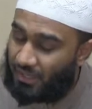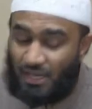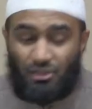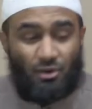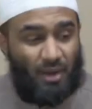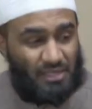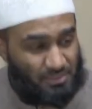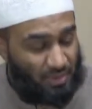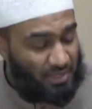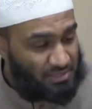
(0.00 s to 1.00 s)
either by
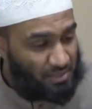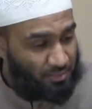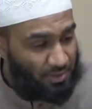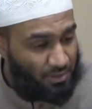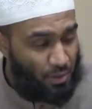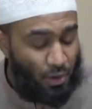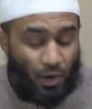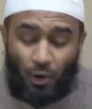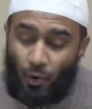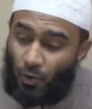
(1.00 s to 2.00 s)
smelling something
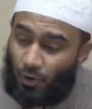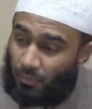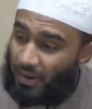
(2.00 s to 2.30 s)
or